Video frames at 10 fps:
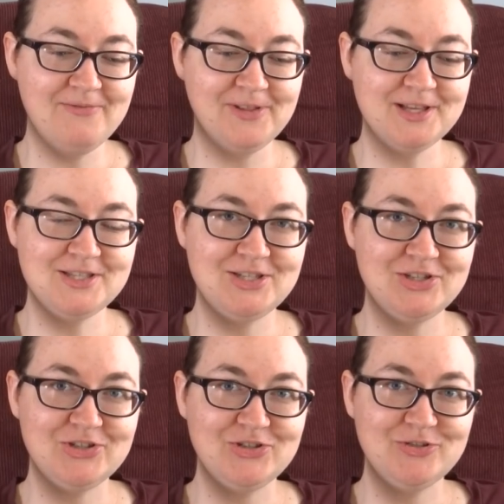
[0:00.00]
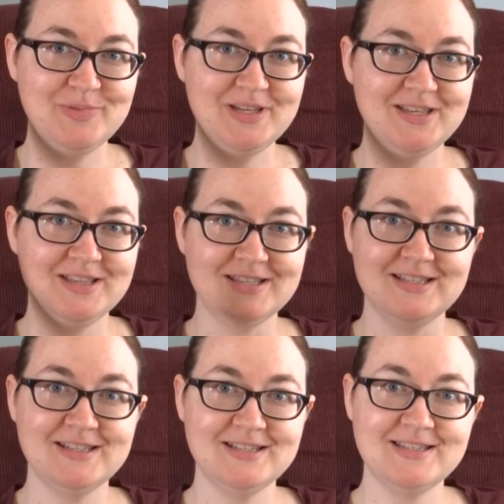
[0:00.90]
Flosstube! This
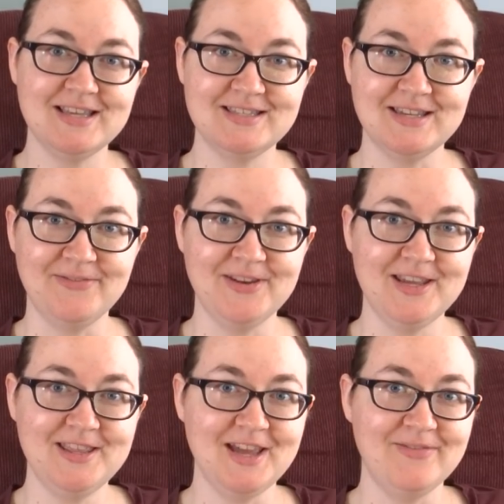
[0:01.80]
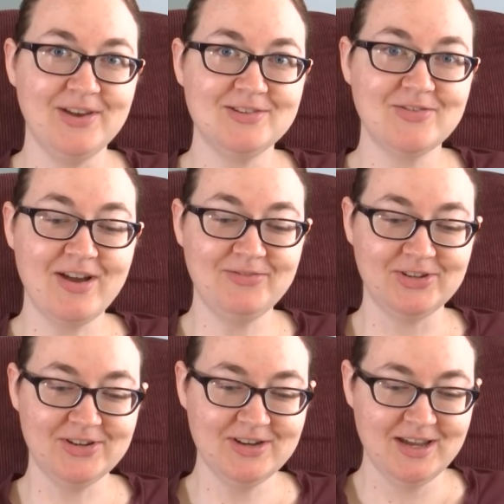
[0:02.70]
is Stephanie, the Ivy House
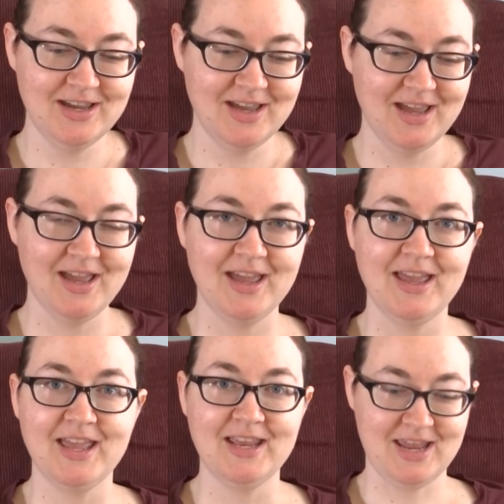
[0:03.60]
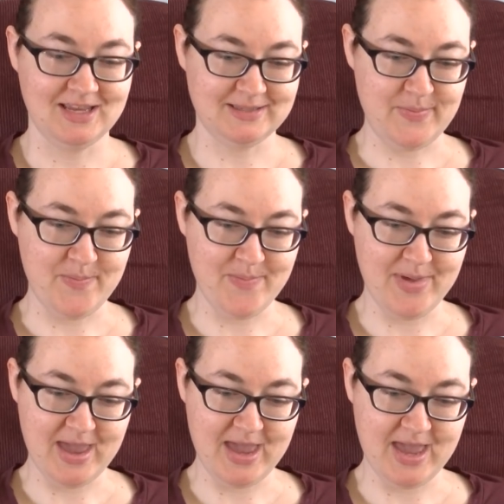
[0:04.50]
Crafter. It is
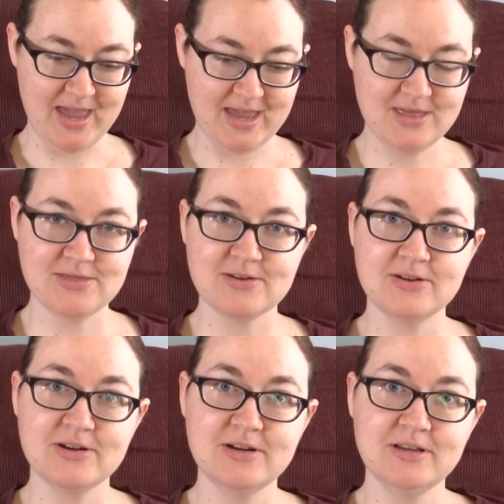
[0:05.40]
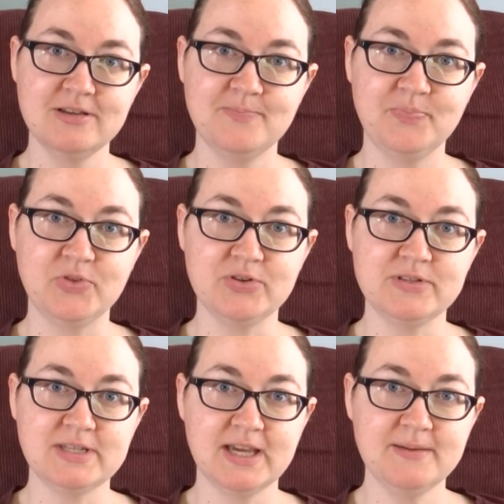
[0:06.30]
May 3rd,
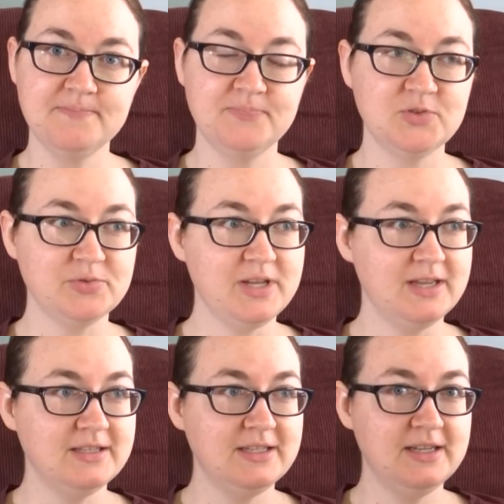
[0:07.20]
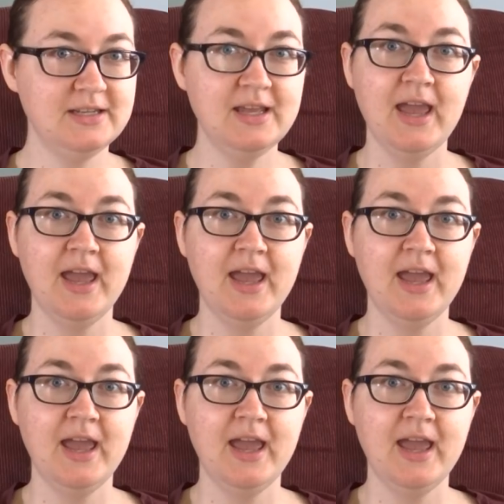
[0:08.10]
Thursday, 2018.